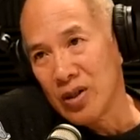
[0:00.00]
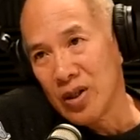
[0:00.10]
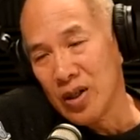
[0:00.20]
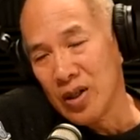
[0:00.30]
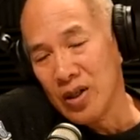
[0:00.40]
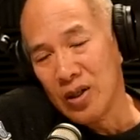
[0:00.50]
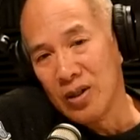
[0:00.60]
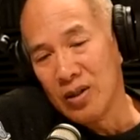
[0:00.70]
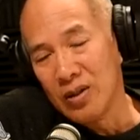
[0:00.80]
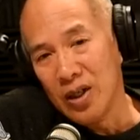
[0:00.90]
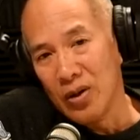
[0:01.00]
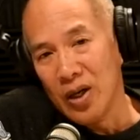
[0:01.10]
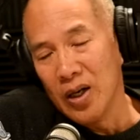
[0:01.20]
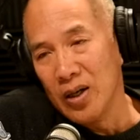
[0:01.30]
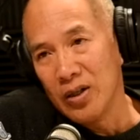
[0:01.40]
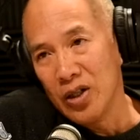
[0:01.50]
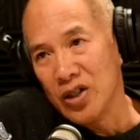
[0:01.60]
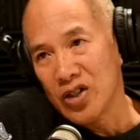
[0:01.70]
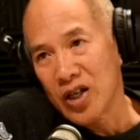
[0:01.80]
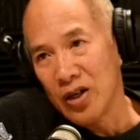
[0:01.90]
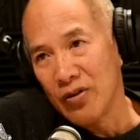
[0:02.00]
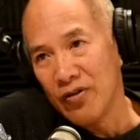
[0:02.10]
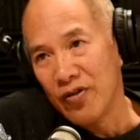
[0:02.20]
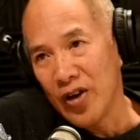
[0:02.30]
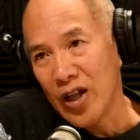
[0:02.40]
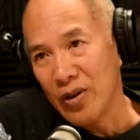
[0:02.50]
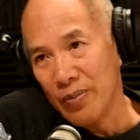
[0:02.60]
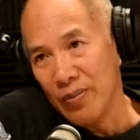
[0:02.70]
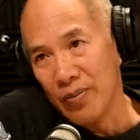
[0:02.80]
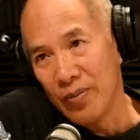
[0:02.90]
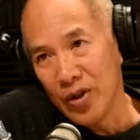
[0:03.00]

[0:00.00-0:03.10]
uh, you know uh, you just cannot fathom